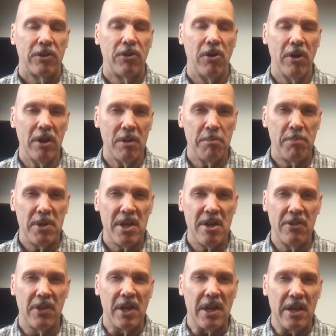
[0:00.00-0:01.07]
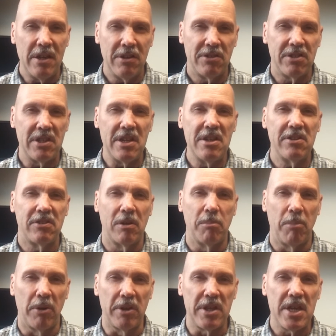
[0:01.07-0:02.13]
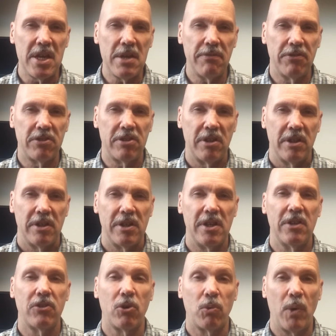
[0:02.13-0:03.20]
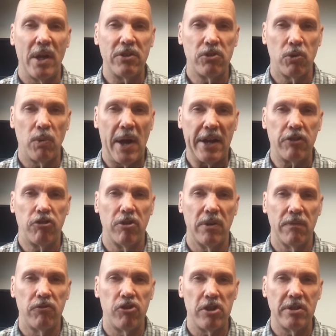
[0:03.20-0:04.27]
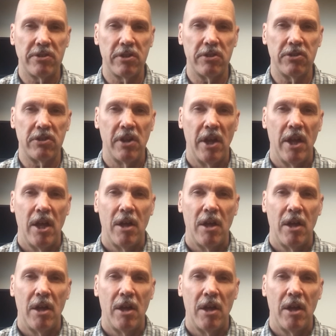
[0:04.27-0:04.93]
Could it be that he sees and believes in the resurrection of Jesus